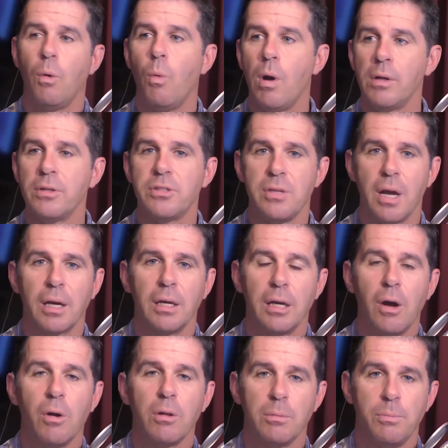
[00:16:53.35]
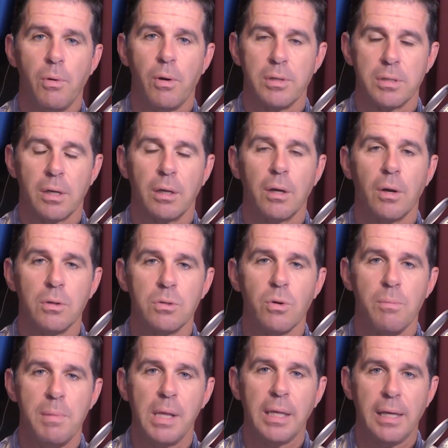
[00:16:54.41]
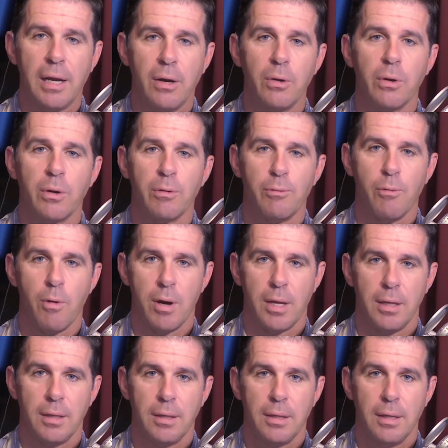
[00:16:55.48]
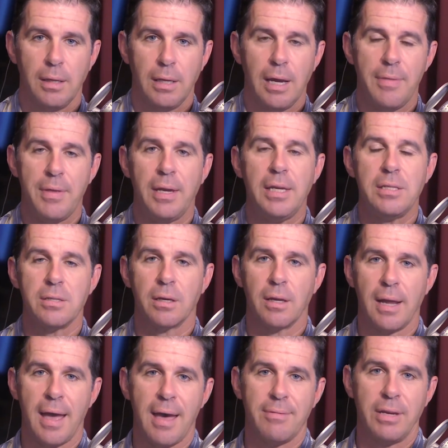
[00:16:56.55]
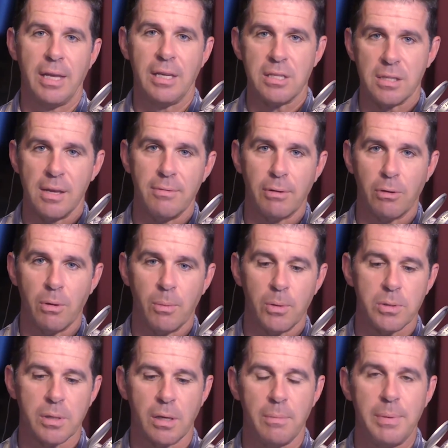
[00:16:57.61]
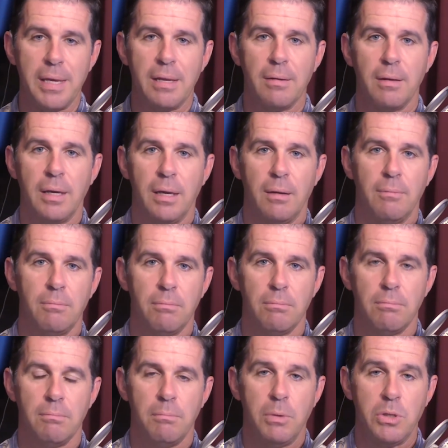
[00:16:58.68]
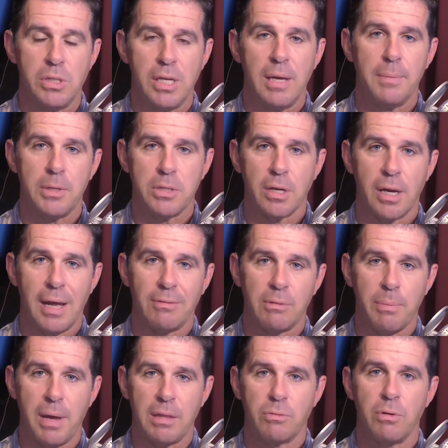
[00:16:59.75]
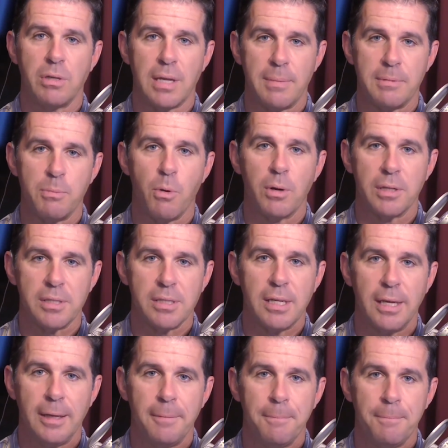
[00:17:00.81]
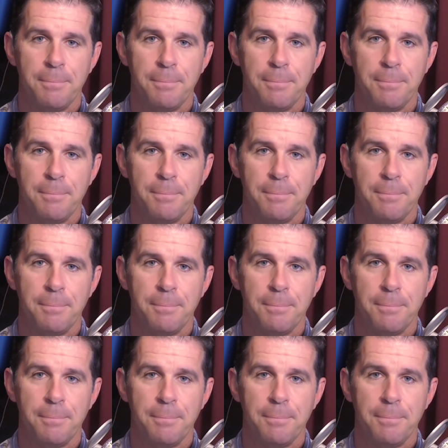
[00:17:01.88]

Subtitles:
Well, it's not going to go to the poor. It's going to go to a millionaire who could afford it. And then he's going to have it in his living room, or it's going to be in a museum that you're going to have to pay 3 times more to see.